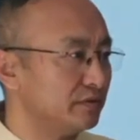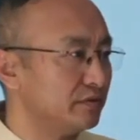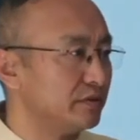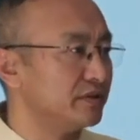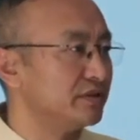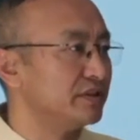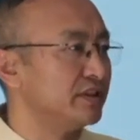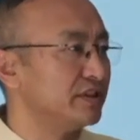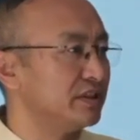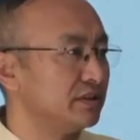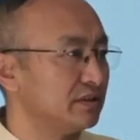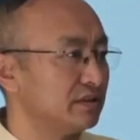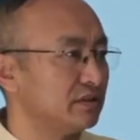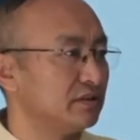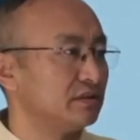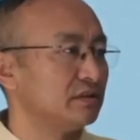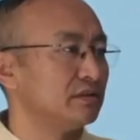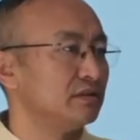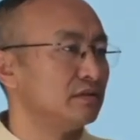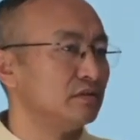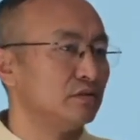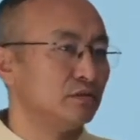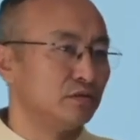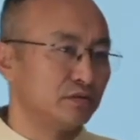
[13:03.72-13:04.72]
to address
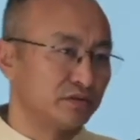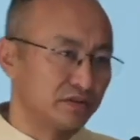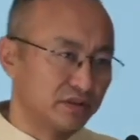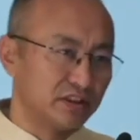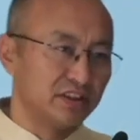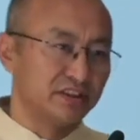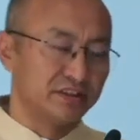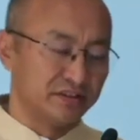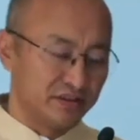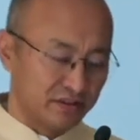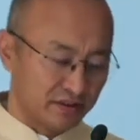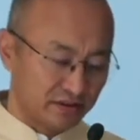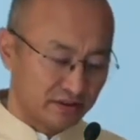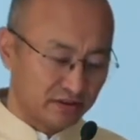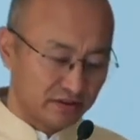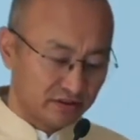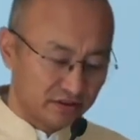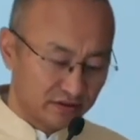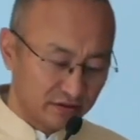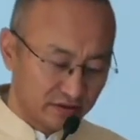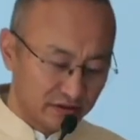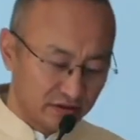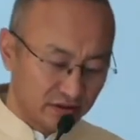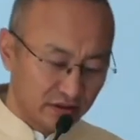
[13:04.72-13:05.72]
those
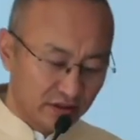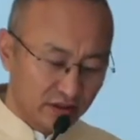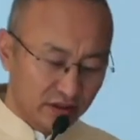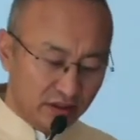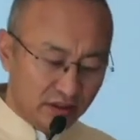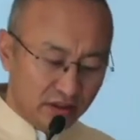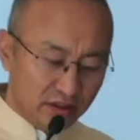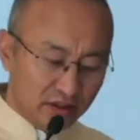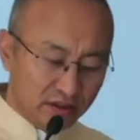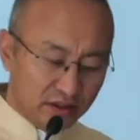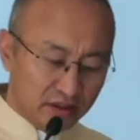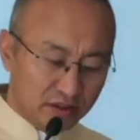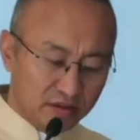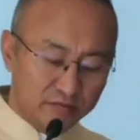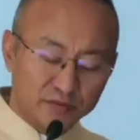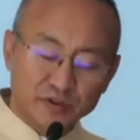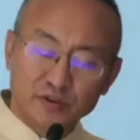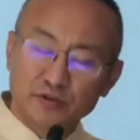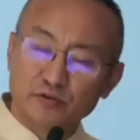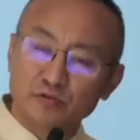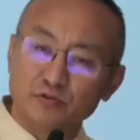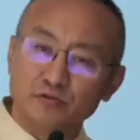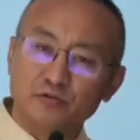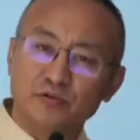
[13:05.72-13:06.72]
glitches.
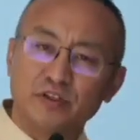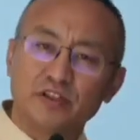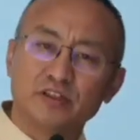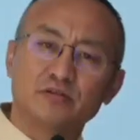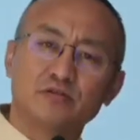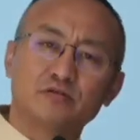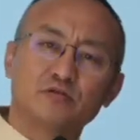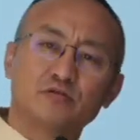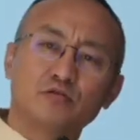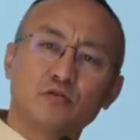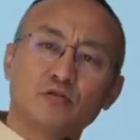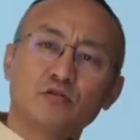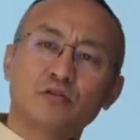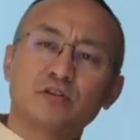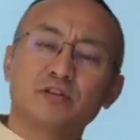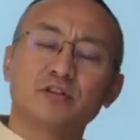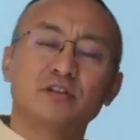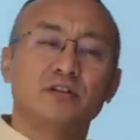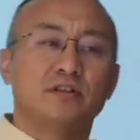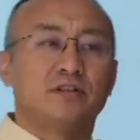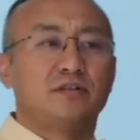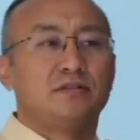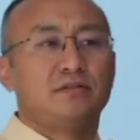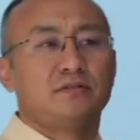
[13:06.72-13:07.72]
Number two, a
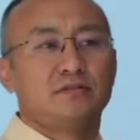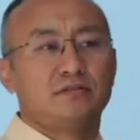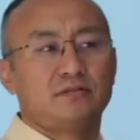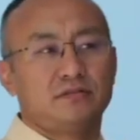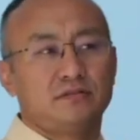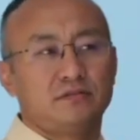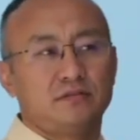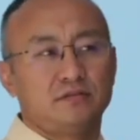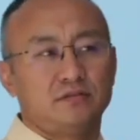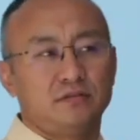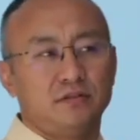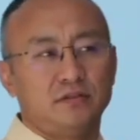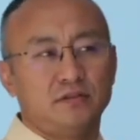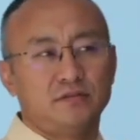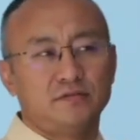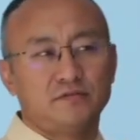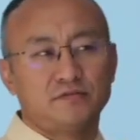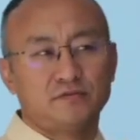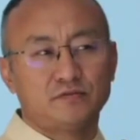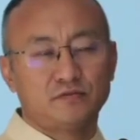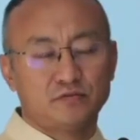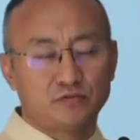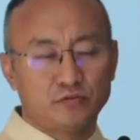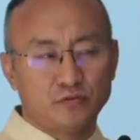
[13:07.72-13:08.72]
total
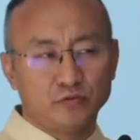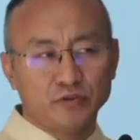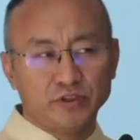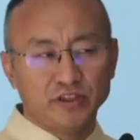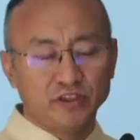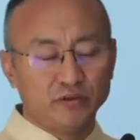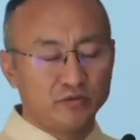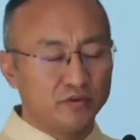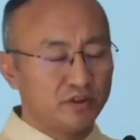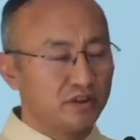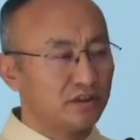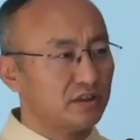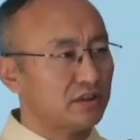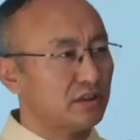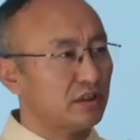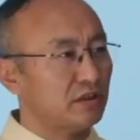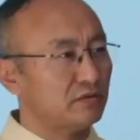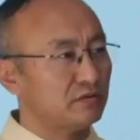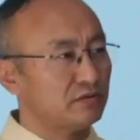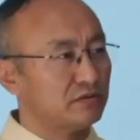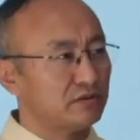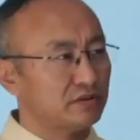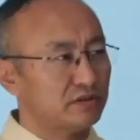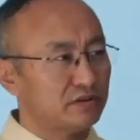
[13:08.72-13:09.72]
of
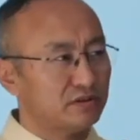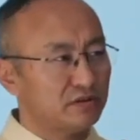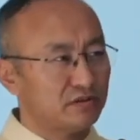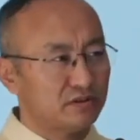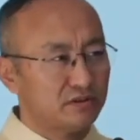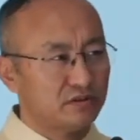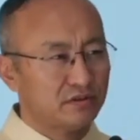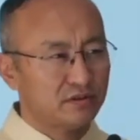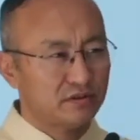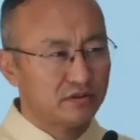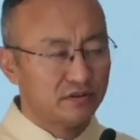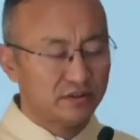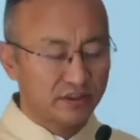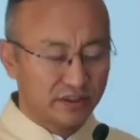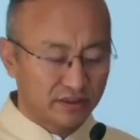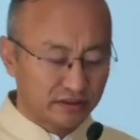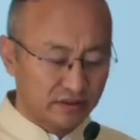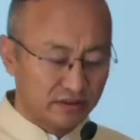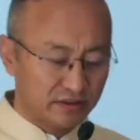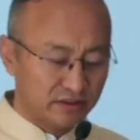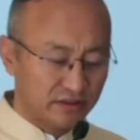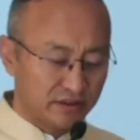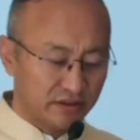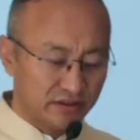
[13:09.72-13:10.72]

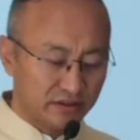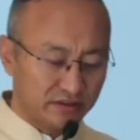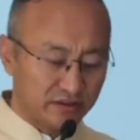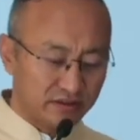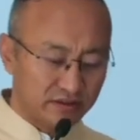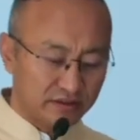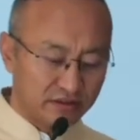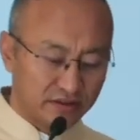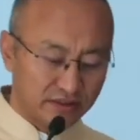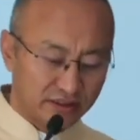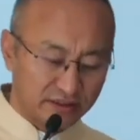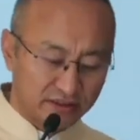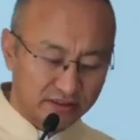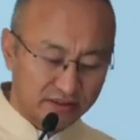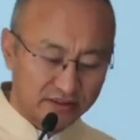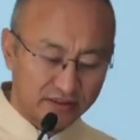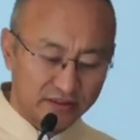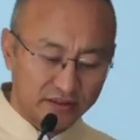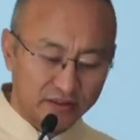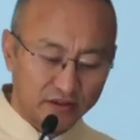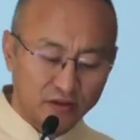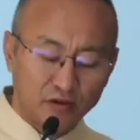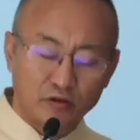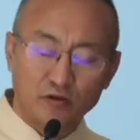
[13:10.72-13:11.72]

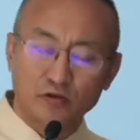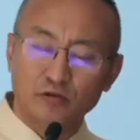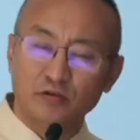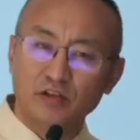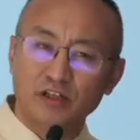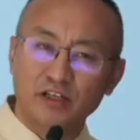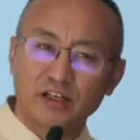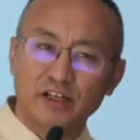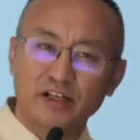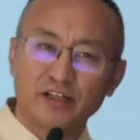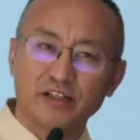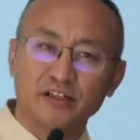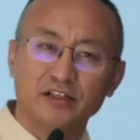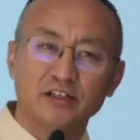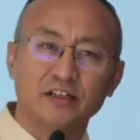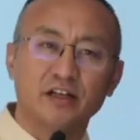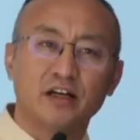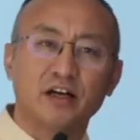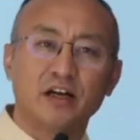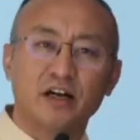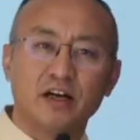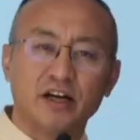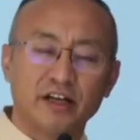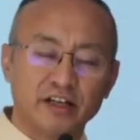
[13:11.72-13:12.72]
21,660
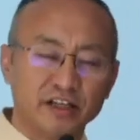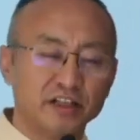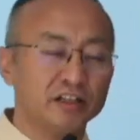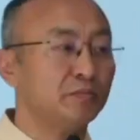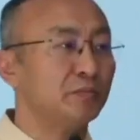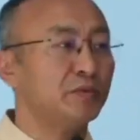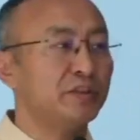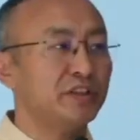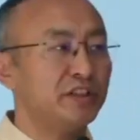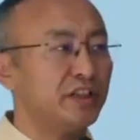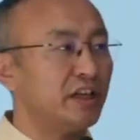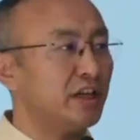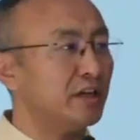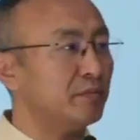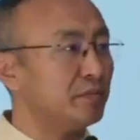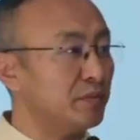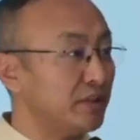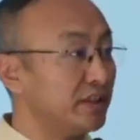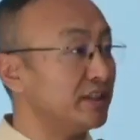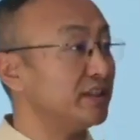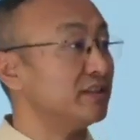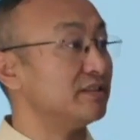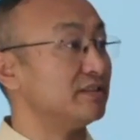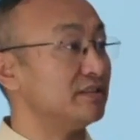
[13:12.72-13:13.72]
online ILP
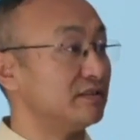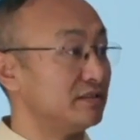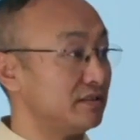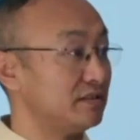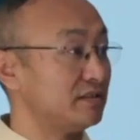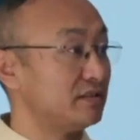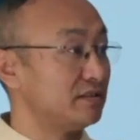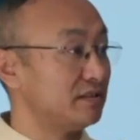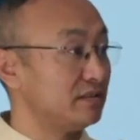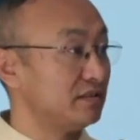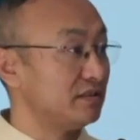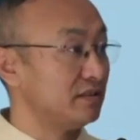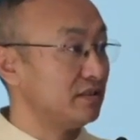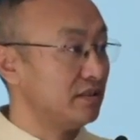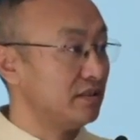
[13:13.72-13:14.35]
applications